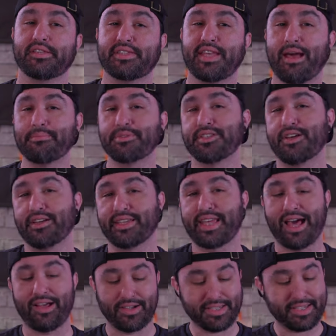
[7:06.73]
Samsung
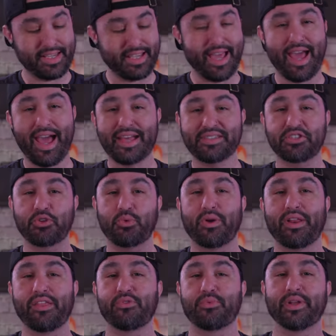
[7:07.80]
Galaxy
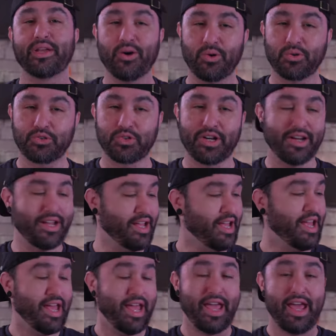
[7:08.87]
S23 Ultra
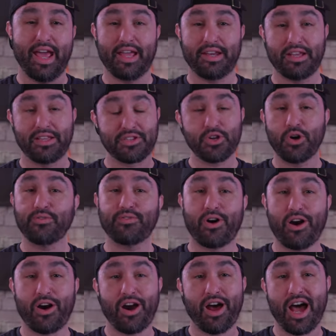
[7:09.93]
and so
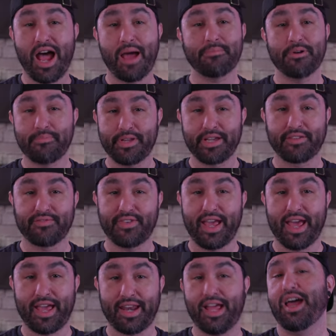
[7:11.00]
far, I'm a big
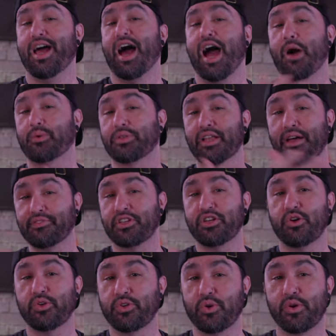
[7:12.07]
fan. I would love to
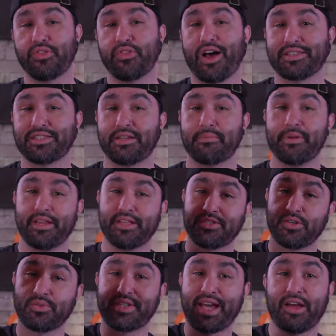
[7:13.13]
know your thoughts and opinions
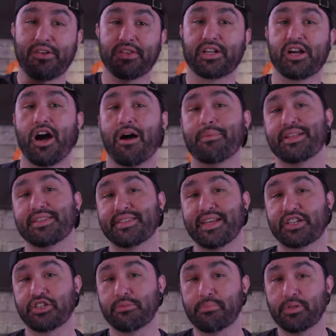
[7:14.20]
though down in the comment
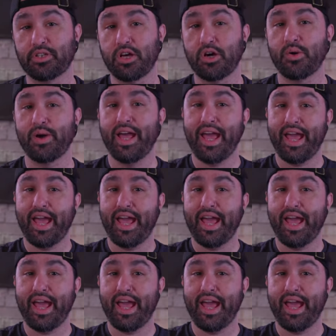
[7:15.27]
section below,